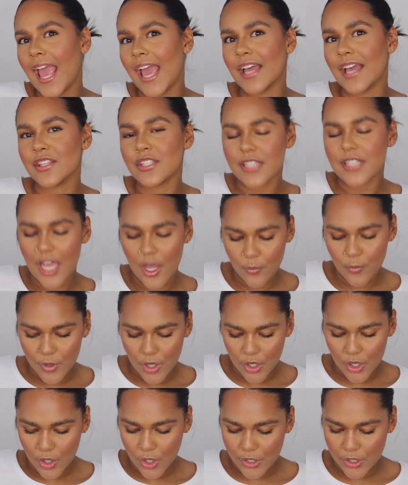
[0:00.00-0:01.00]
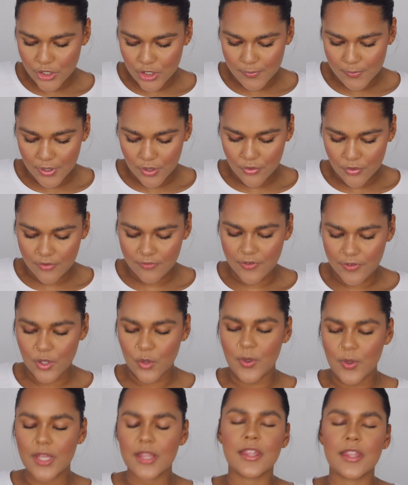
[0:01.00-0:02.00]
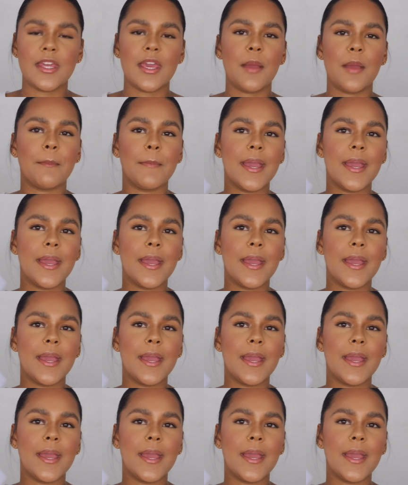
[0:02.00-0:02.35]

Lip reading: and today we are going to be reviewing the